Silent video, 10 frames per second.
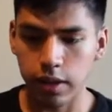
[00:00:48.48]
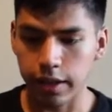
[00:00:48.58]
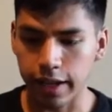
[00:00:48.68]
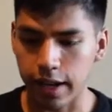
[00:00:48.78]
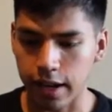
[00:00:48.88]

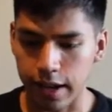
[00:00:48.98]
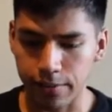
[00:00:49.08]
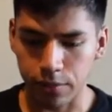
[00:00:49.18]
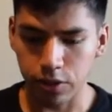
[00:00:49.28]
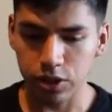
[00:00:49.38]
like
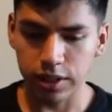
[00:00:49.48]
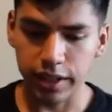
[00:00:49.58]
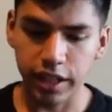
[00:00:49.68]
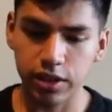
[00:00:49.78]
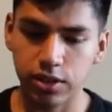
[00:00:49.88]
at first
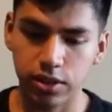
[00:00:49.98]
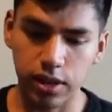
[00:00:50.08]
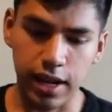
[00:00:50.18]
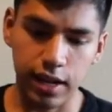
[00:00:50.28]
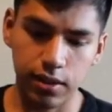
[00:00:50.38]
glance,
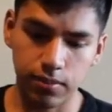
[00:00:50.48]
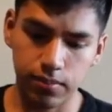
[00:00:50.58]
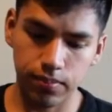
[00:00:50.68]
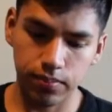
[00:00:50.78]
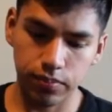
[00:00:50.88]

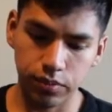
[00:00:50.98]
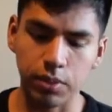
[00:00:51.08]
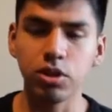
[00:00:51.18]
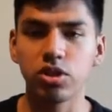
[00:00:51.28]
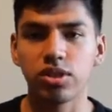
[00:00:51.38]
let
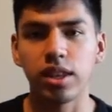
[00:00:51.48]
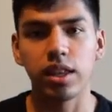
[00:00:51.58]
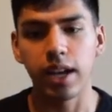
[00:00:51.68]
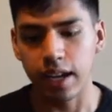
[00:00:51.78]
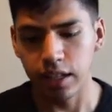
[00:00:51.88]
me just say
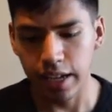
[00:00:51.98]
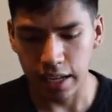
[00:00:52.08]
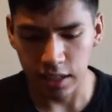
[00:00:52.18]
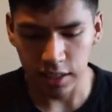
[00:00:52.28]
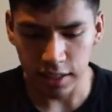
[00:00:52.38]
that
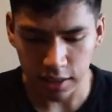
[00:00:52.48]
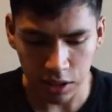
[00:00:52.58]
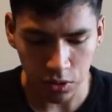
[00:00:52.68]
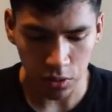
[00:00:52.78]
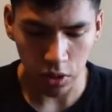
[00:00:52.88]
I did get
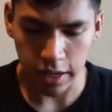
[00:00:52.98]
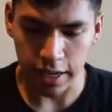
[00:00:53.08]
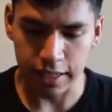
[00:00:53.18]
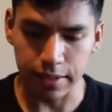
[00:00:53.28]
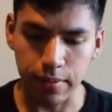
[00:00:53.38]
these for
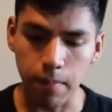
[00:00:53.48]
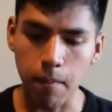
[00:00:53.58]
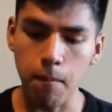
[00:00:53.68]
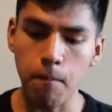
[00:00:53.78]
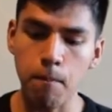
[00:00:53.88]
a
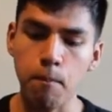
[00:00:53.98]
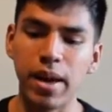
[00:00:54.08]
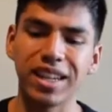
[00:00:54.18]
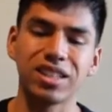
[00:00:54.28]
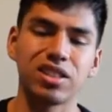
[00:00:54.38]

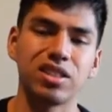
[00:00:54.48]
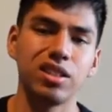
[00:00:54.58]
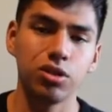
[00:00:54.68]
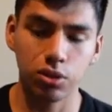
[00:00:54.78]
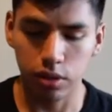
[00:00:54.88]
mega steal.